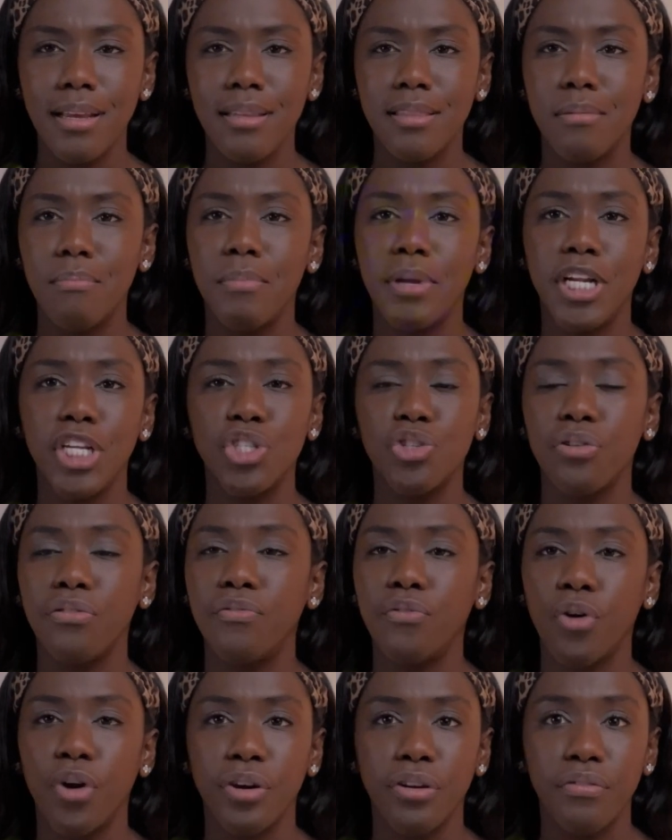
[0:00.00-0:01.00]
the Ministry of
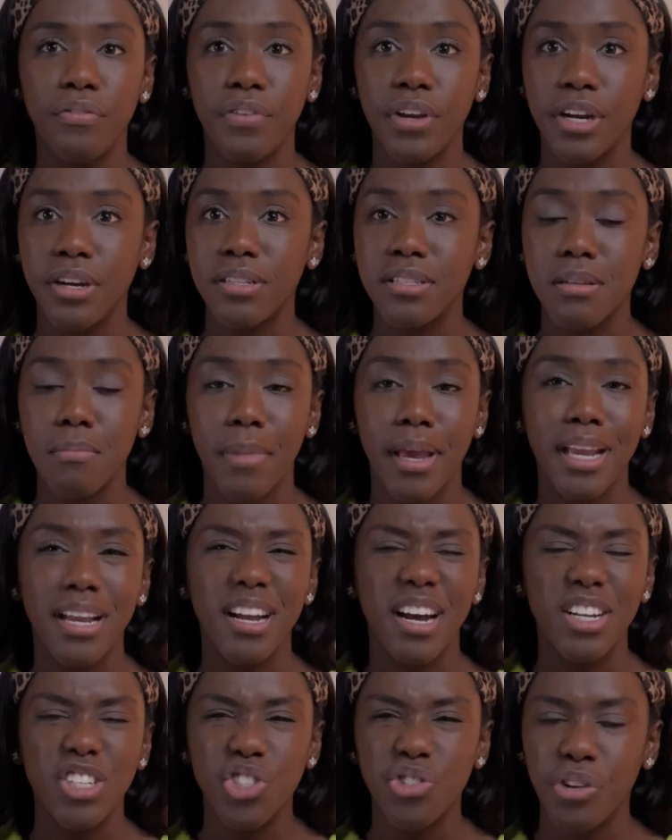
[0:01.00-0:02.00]
Foreign Affairs in my
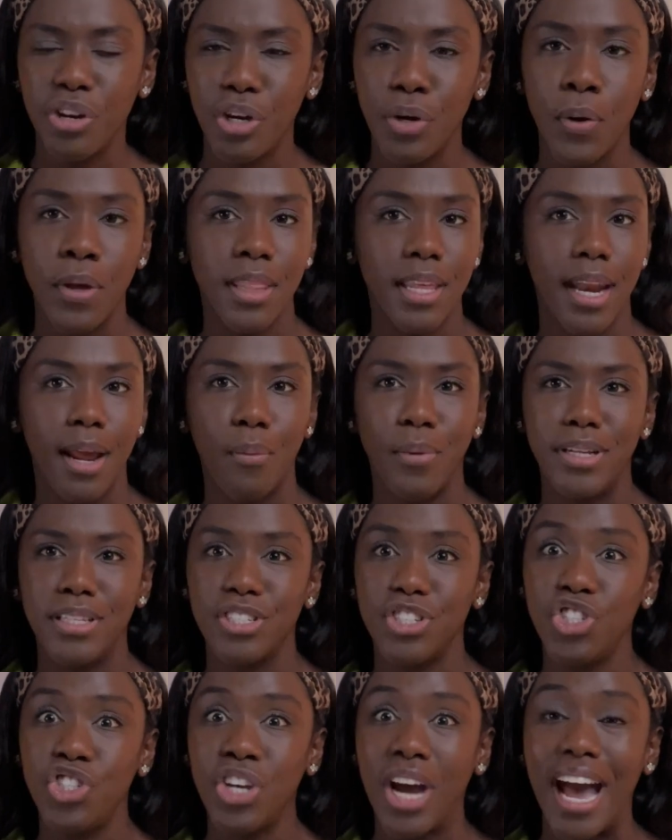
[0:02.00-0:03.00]
country, knowing that I went
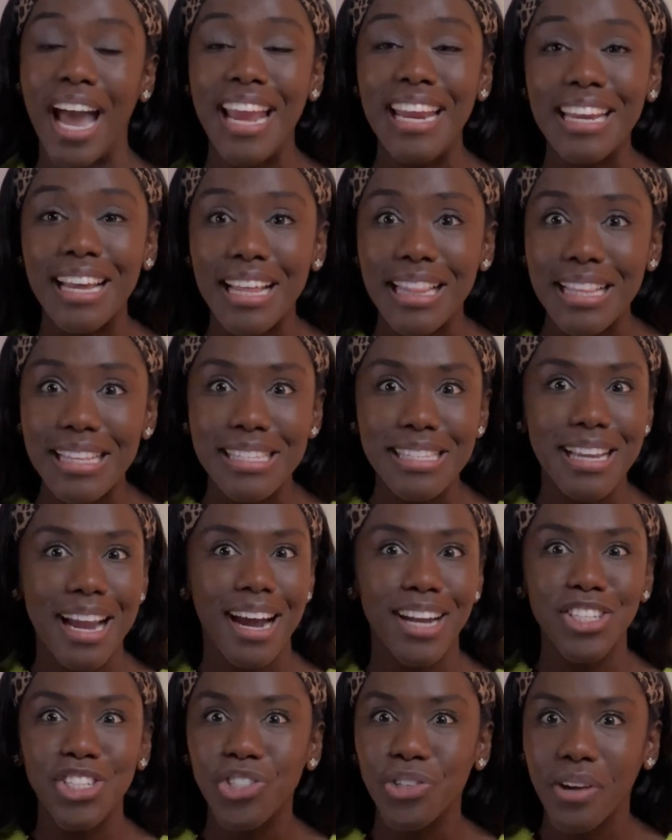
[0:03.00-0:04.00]
to China, this
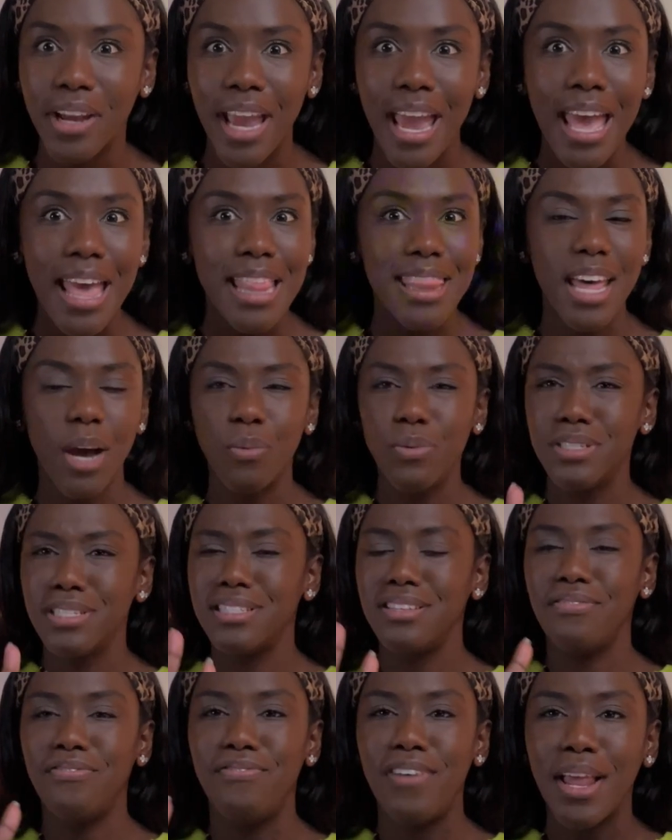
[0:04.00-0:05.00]
country that was
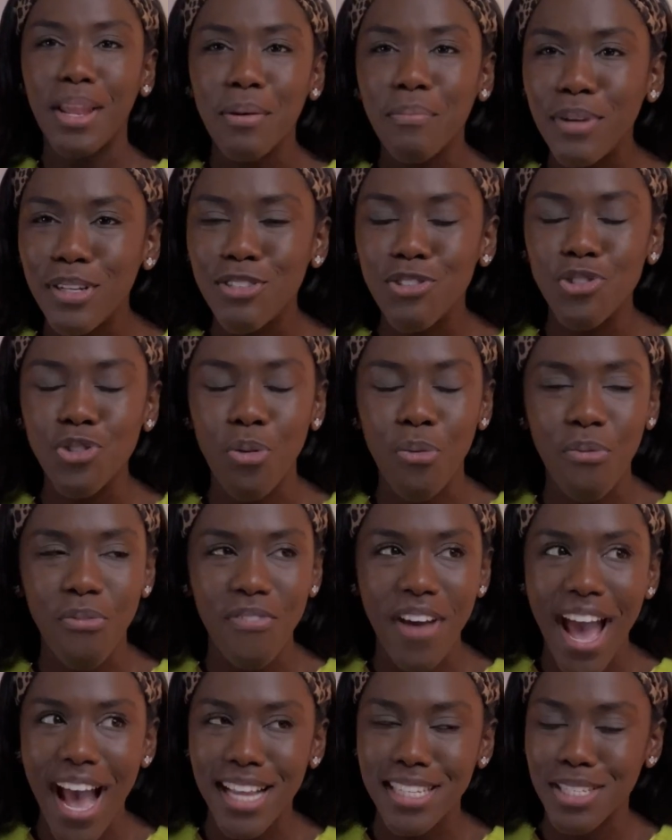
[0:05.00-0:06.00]
developing so
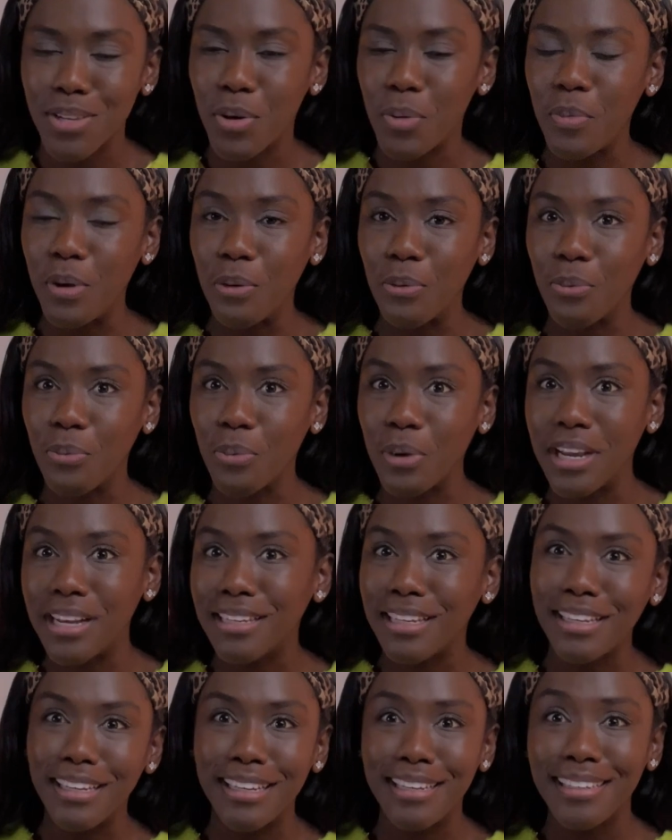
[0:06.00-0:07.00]
fast. It would be
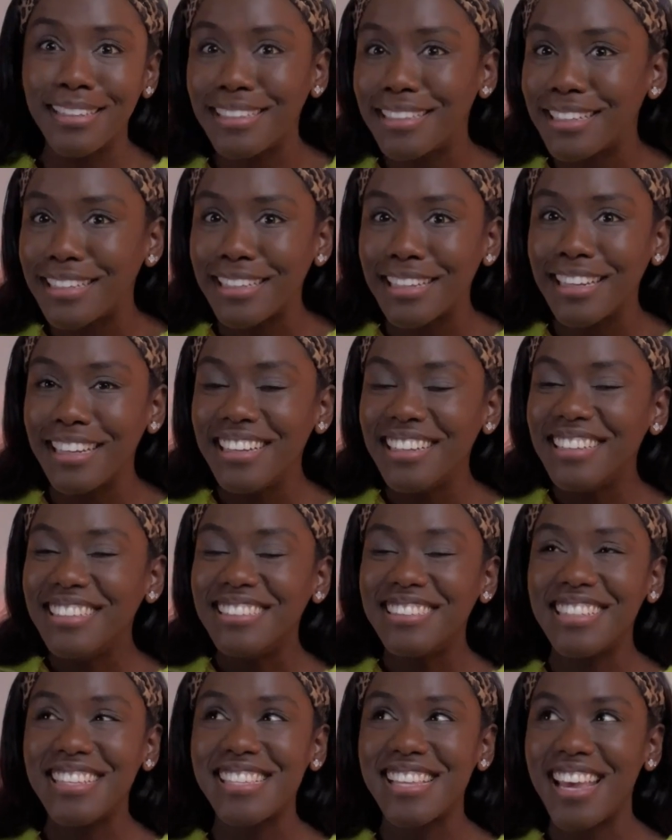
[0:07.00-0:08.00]
really good
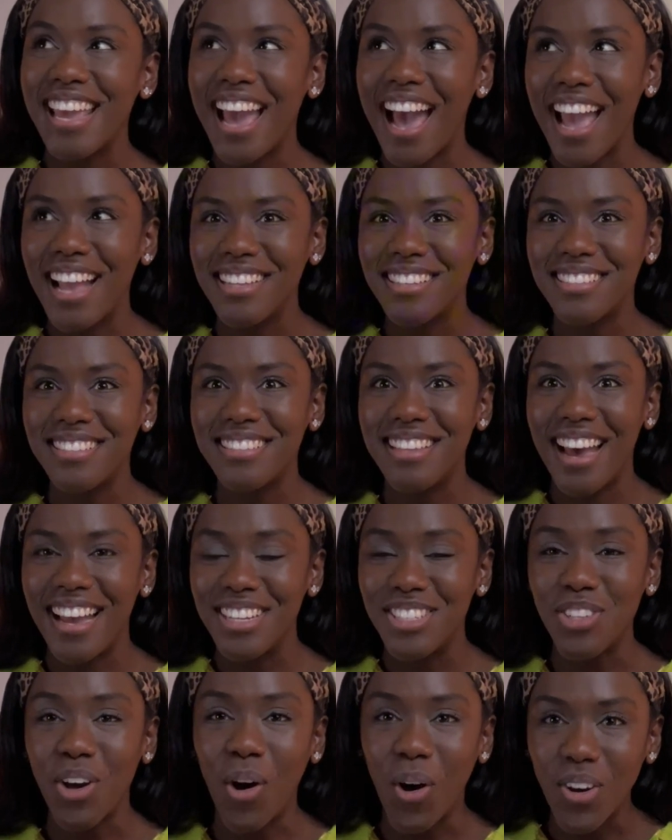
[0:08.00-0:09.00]
to say I
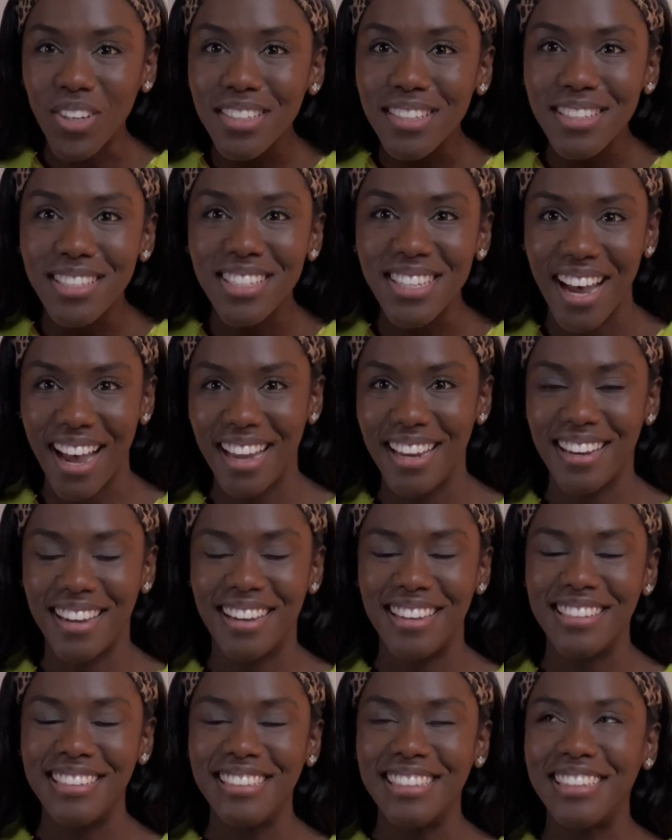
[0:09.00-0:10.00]
taught in
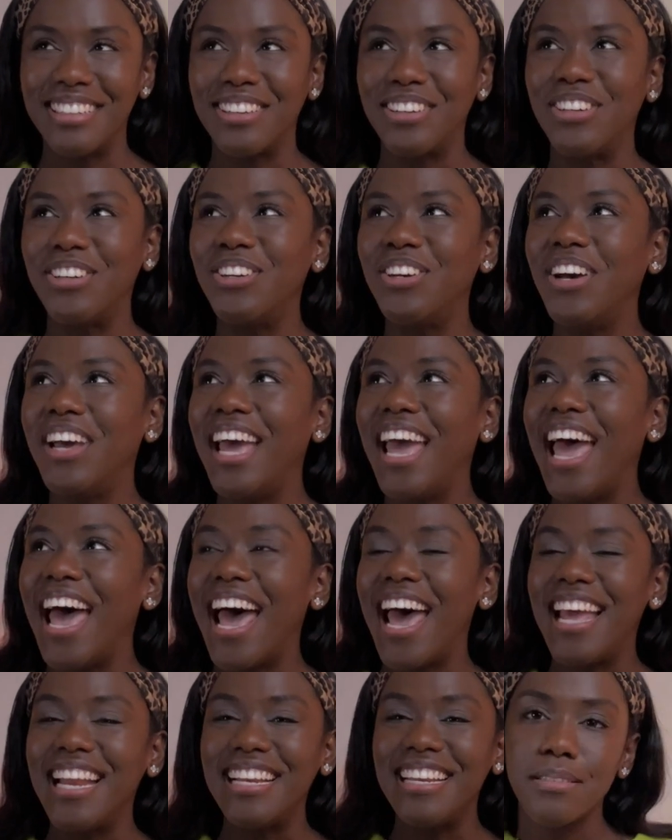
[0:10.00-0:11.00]
China, you know.
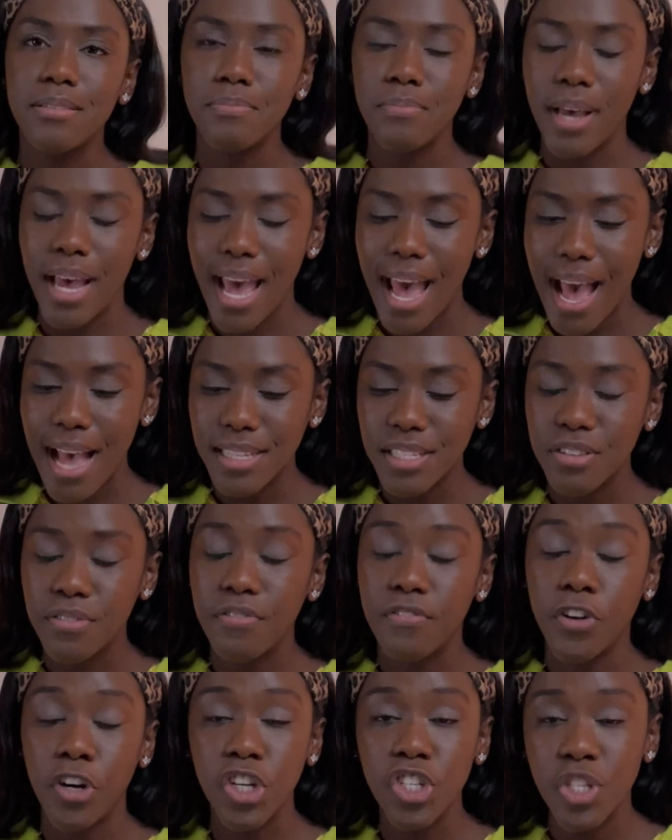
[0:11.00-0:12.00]
And as the
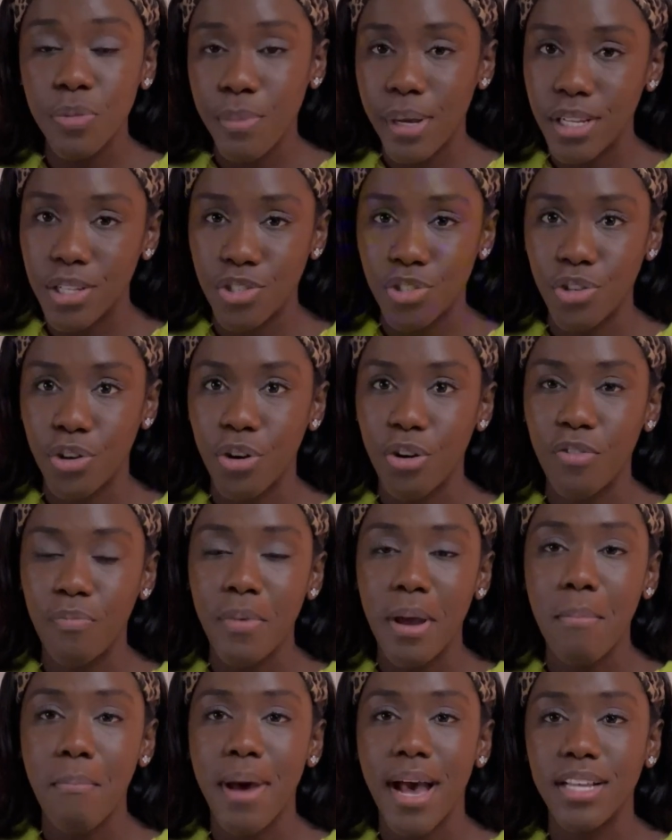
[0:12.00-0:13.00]
first semester of
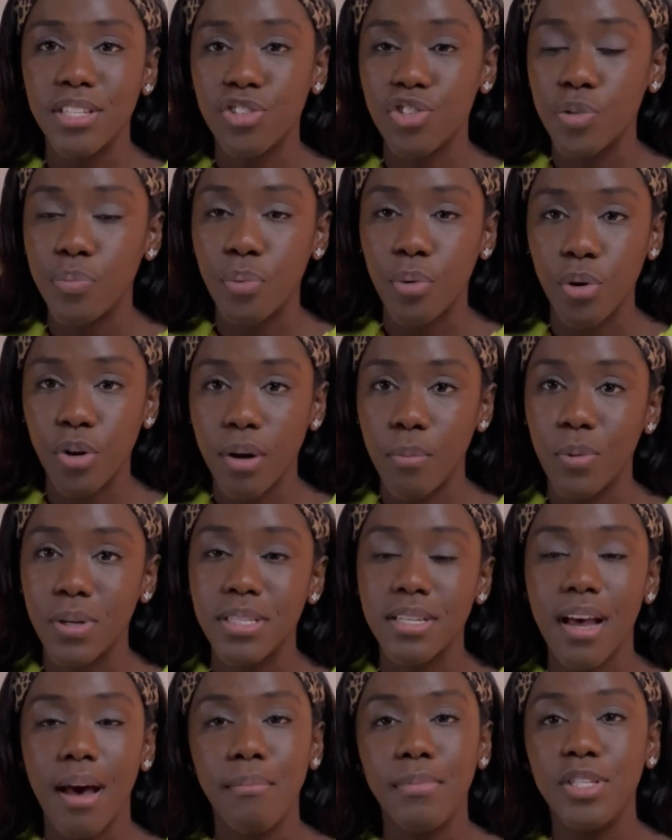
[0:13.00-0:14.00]
my master's program was
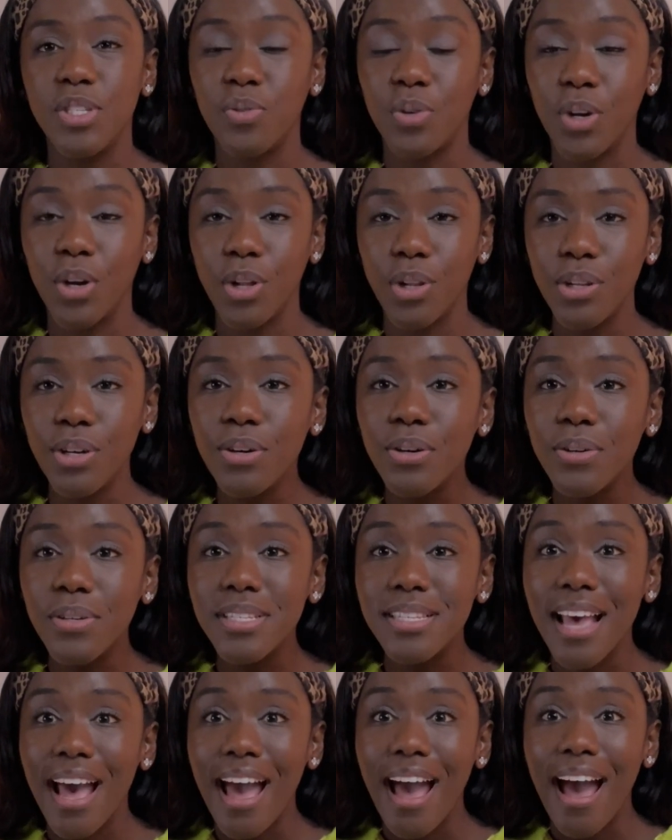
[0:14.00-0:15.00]
coming to a close,